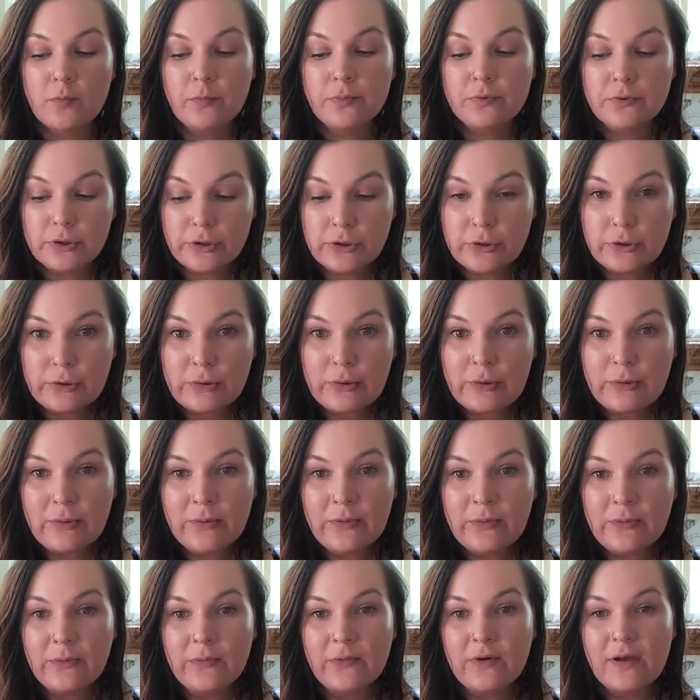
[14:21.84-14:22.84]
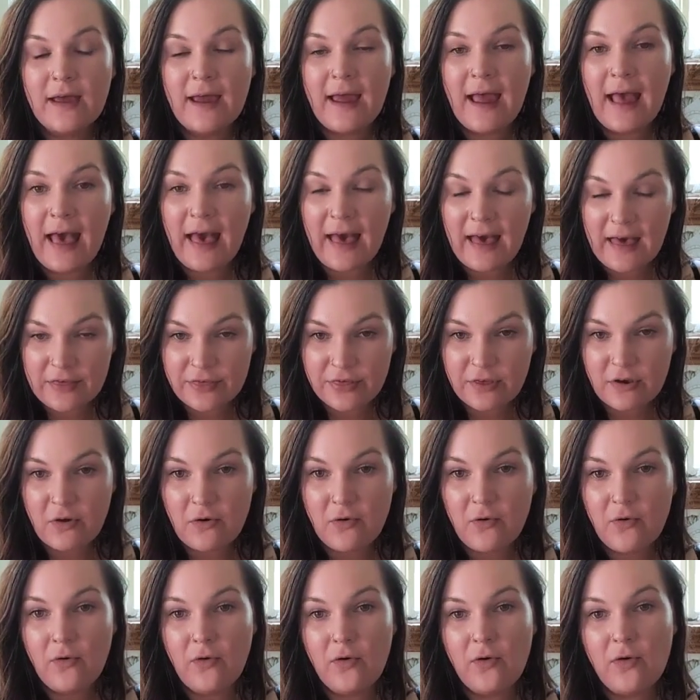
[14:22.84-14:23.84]
blue
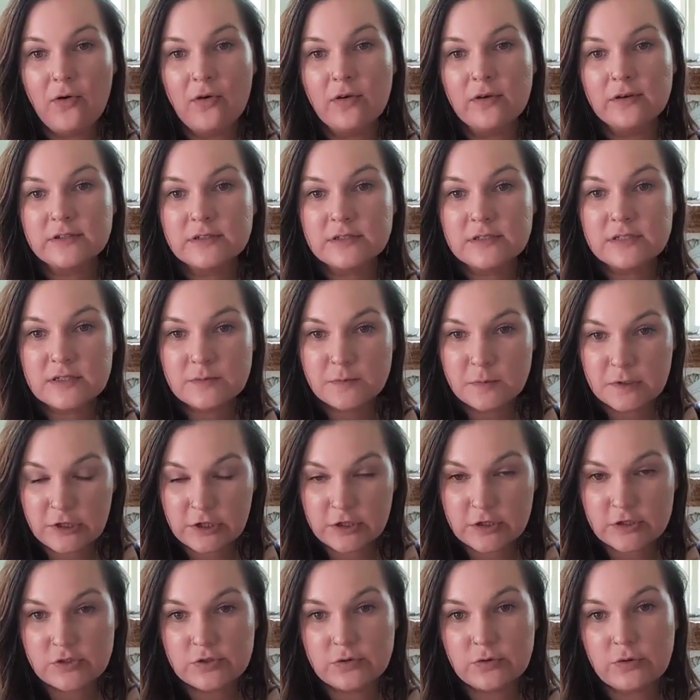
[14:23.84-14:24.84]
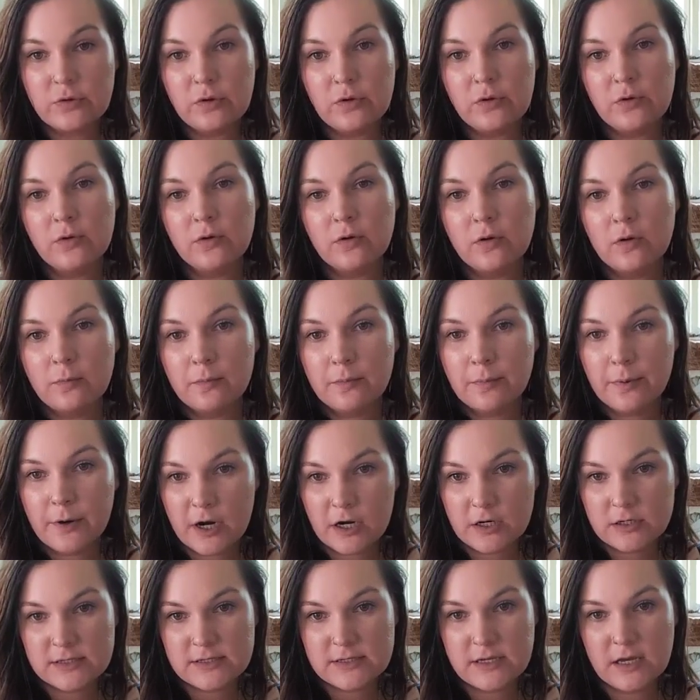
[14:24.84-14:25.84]
ethical spiritual
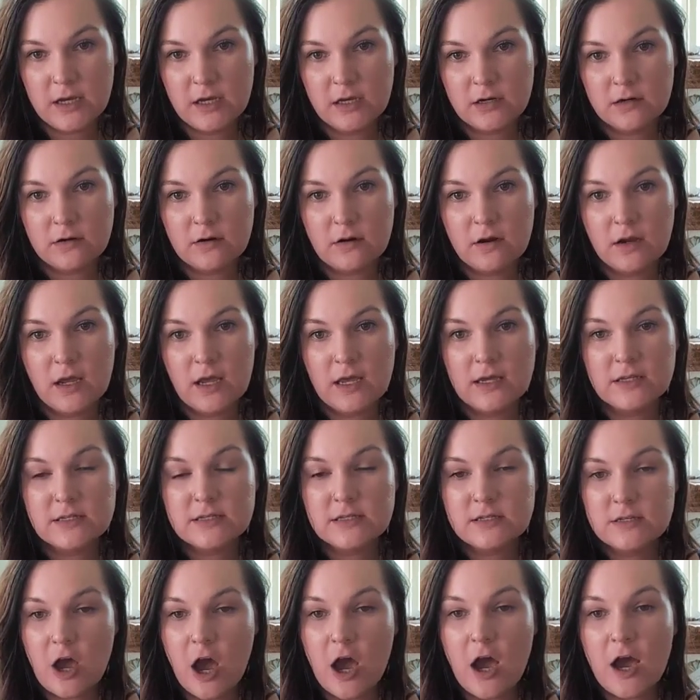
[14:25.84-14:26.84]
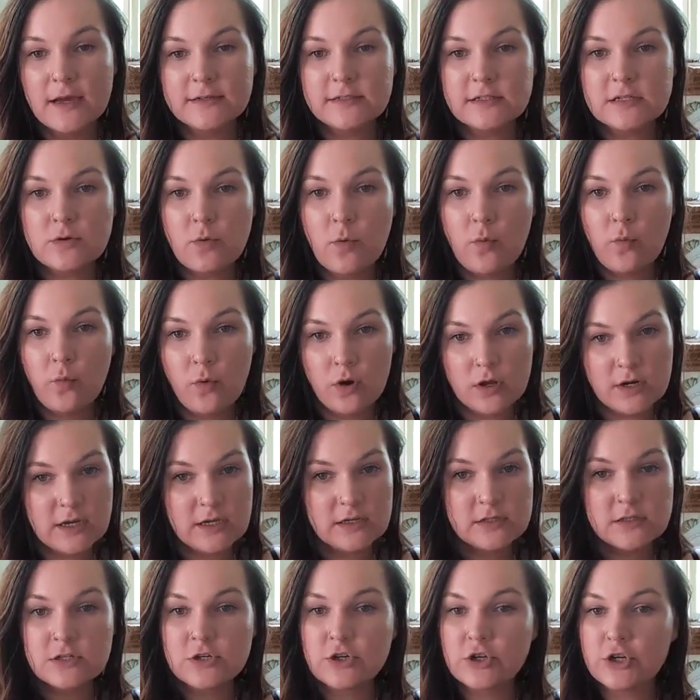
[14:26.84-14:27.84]
person is not
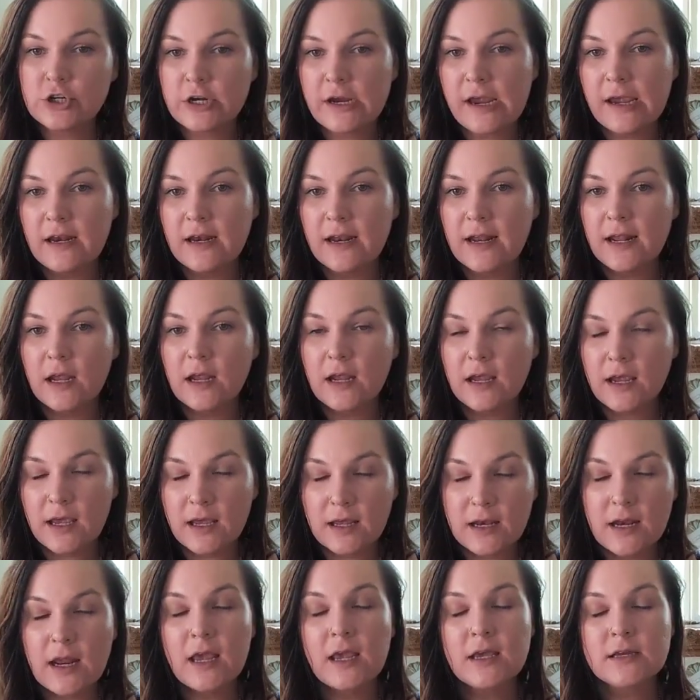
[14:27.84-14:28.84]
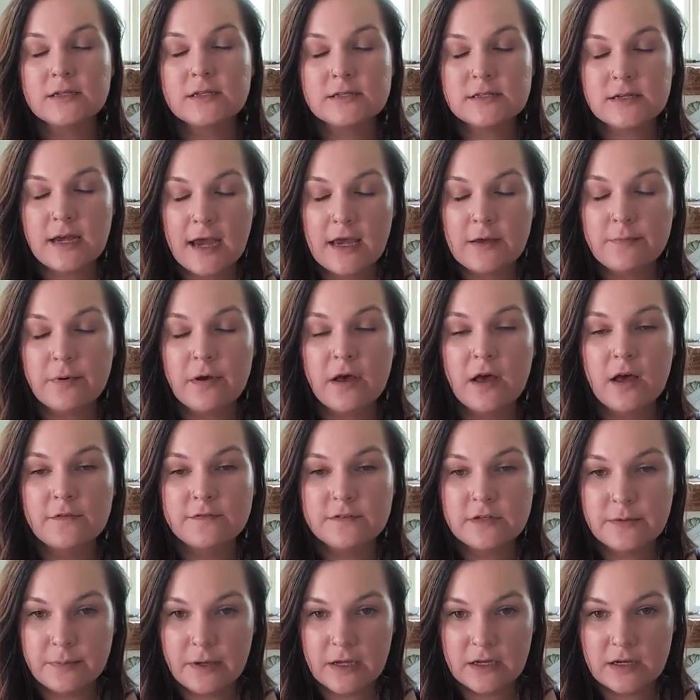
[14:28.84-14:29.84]
wanting to create any type
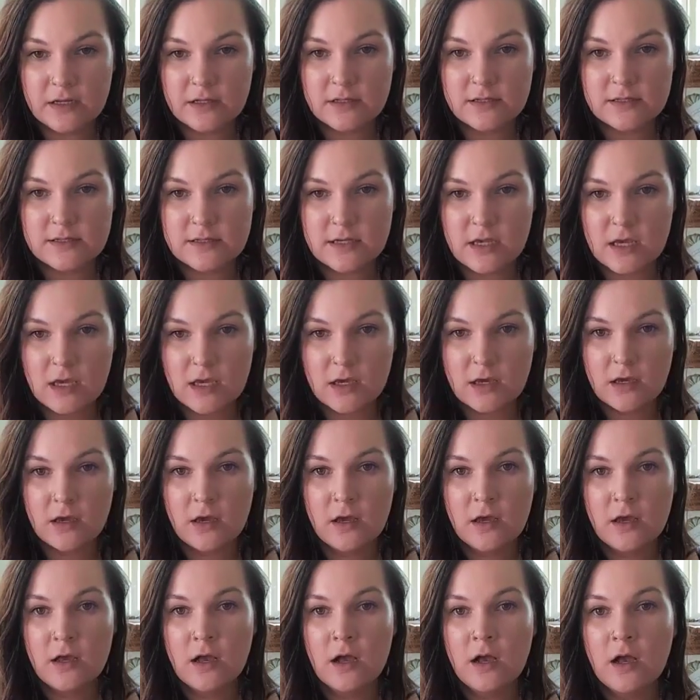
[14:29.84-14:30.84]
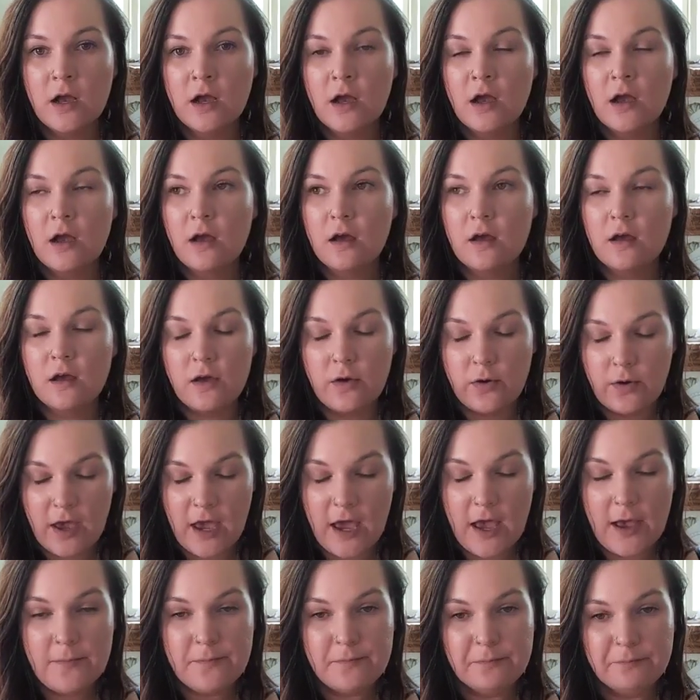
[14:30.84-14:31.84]
of dependency
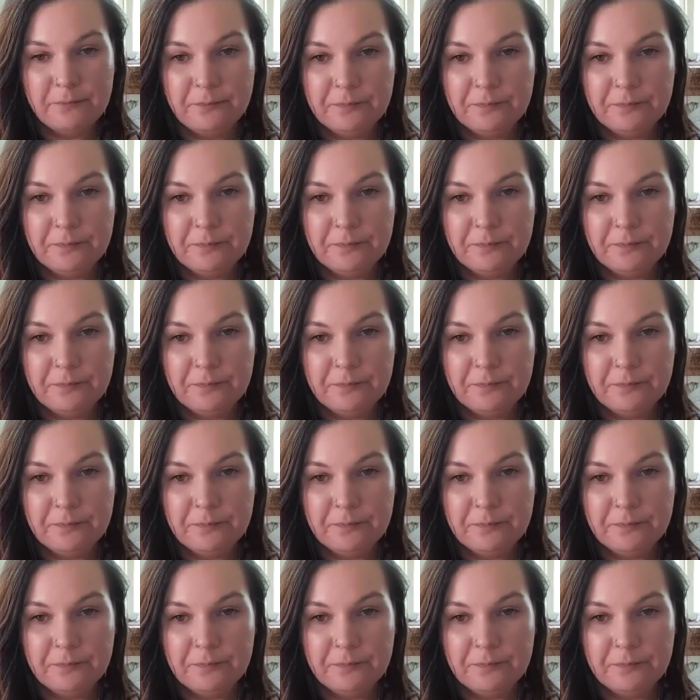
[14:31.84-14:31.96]
okay